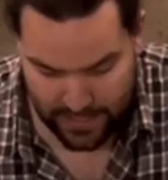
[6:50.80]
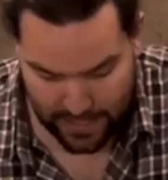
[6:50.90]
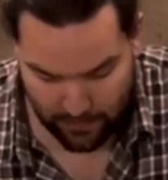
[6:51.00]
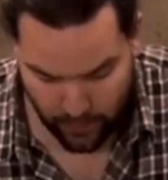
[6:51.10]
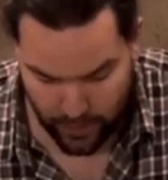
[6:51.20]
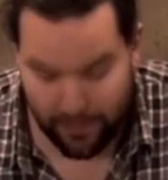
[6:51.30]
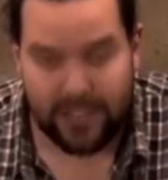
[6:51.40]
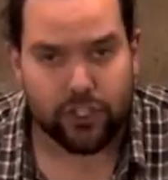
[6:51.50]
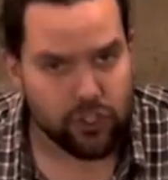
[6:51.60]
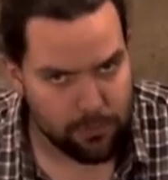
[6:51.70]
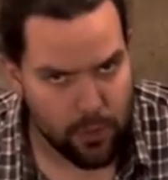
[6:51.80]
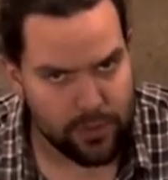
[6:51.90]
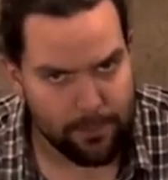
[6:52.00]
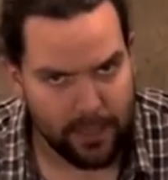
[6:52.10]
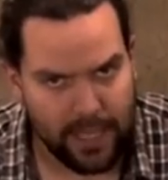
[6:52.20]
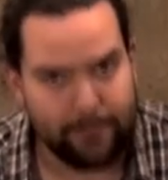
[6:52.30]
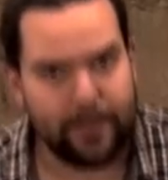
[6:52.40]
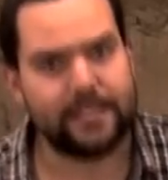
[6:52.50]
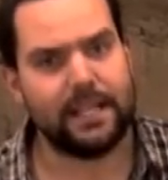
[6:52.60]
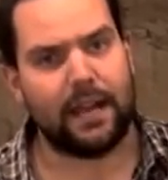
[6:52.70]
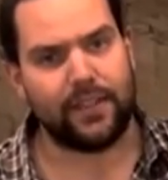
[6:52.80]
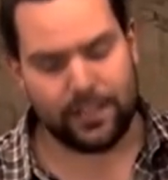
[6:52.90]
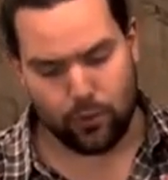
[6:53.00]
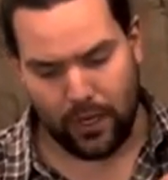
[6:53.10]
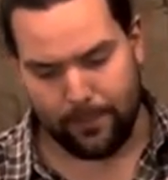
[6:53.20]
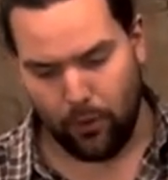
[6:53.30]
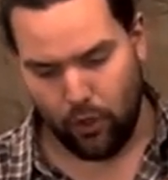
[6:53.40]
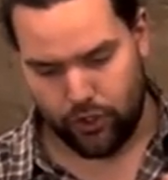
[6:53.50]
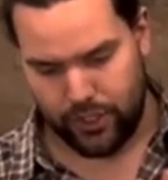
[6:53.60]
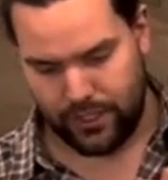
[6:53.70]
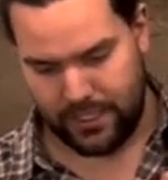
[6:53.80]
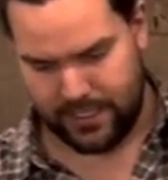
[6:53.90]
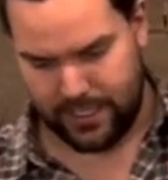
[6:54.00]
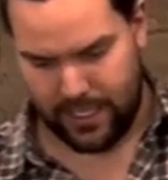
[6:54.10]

I want to go back to the smoothing plane, because I think it's quite important, this...